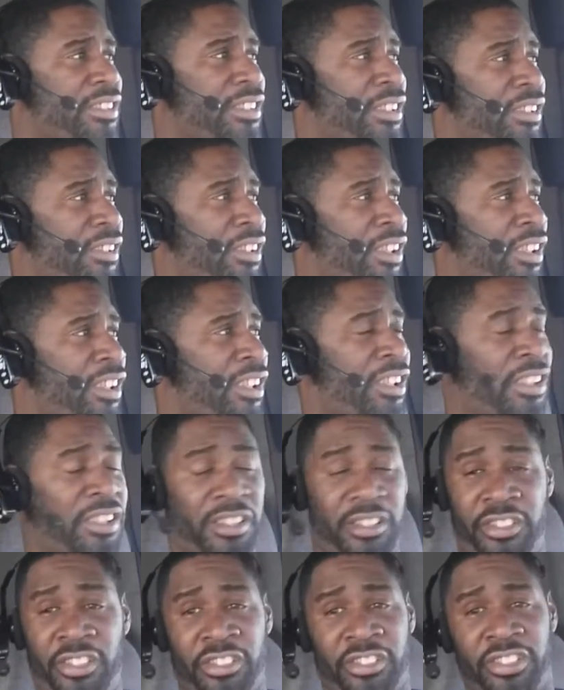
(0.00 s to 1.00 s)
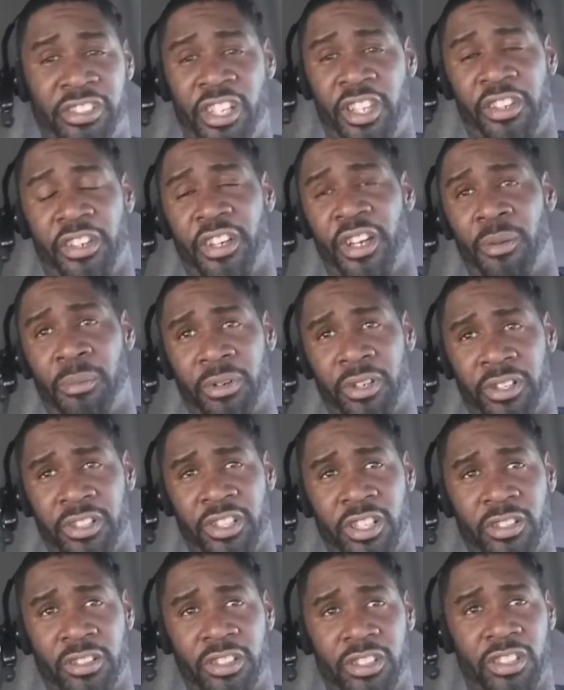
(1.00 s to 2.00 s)
you're just another number.
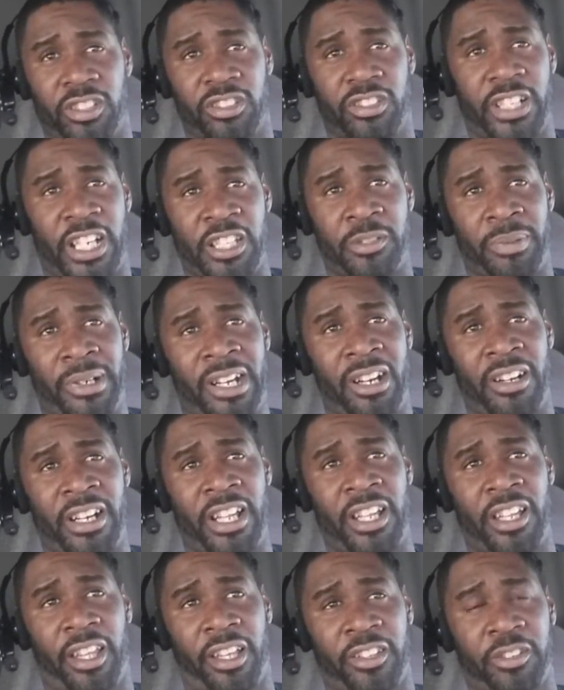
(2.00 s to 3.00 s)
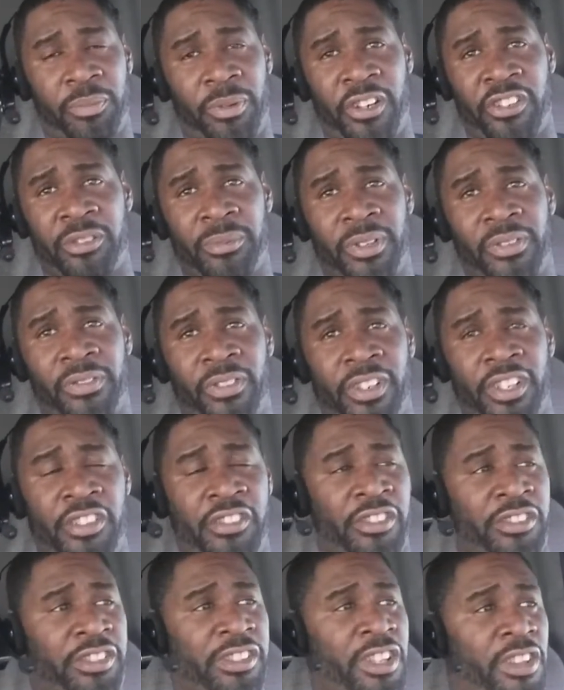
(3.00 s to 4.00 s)
You guys probably heard that expression before, you're
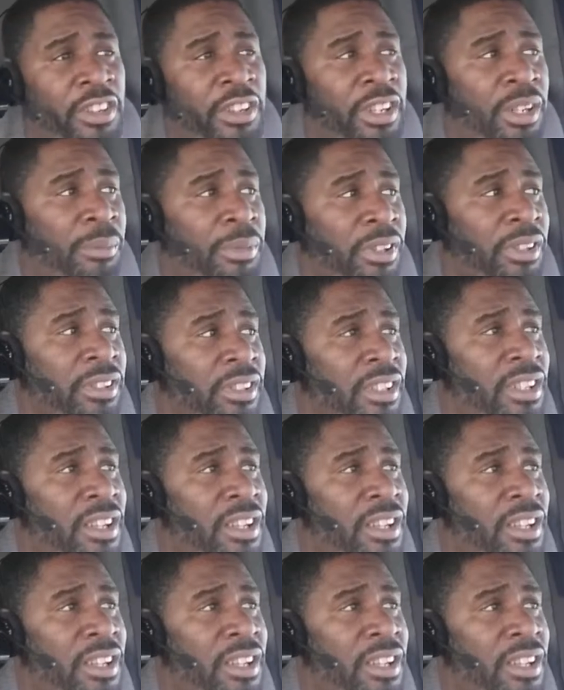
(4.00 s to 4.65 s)
just another number.